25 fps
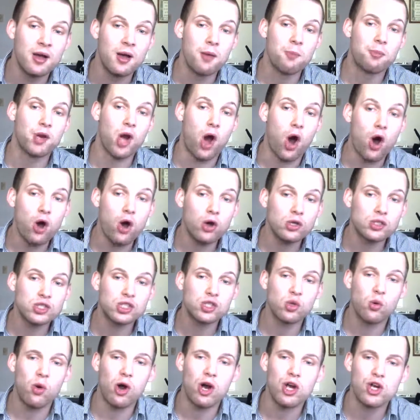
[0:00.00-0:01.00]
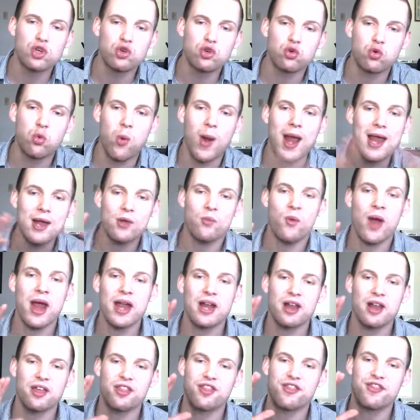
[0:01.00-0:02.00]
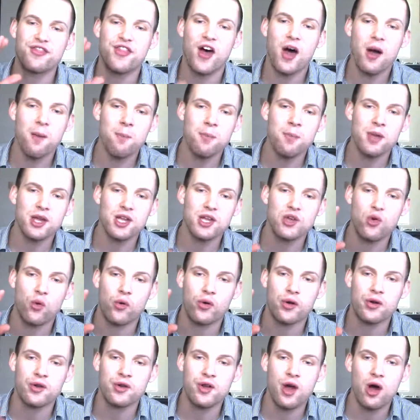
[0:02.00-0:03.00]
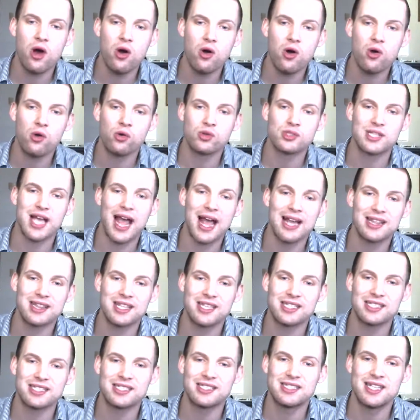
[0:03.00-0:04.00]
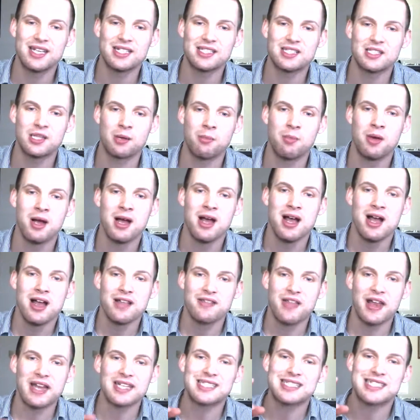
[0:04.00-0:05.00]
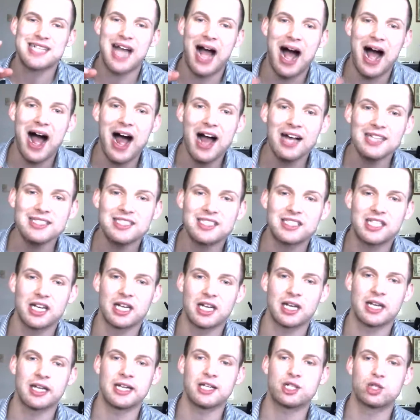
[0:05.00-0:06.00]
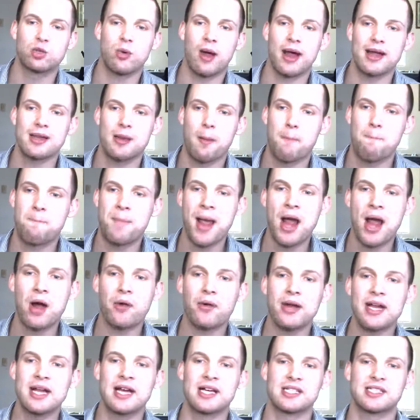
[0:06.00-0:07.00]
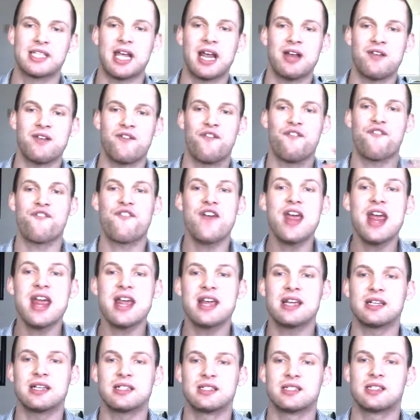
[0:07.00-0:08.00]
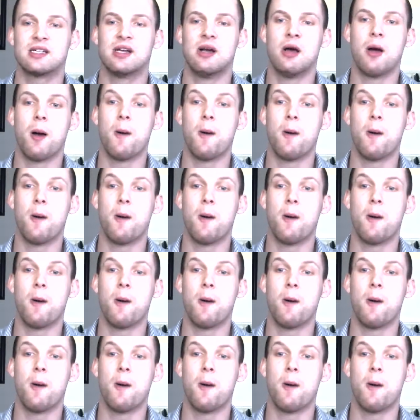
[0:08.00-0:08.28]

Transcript: but also a great way to thumb your nose at the system that is constantly trying to bury us in fees,